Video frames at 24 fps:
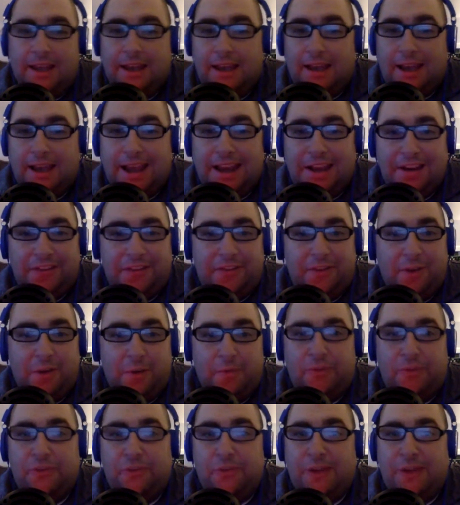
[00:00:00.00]
I just hope
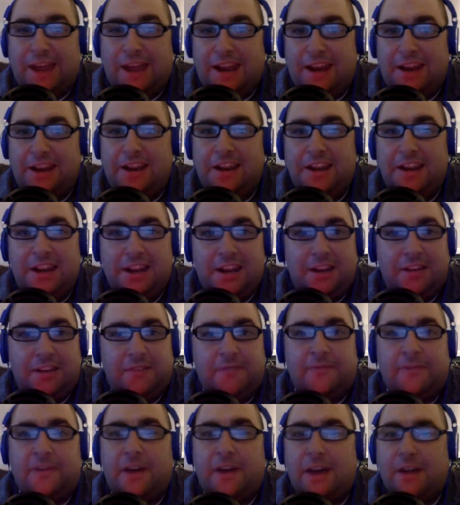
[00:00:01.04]
Stratton can get us
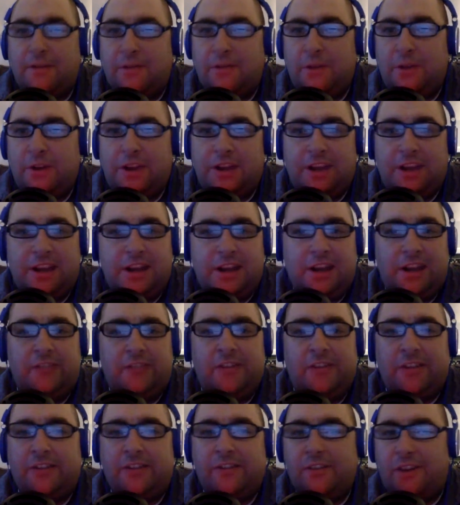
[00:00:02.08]
5 good innings.
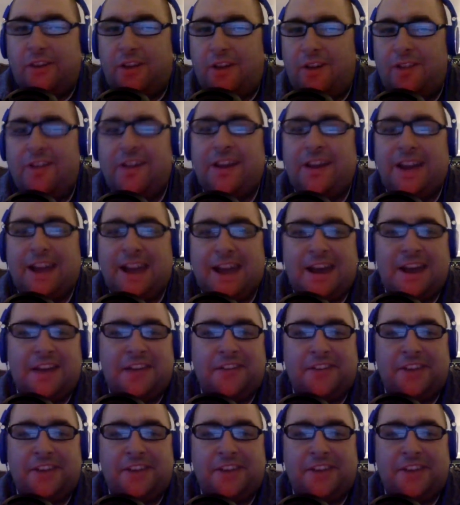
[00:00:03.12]
That's all I ask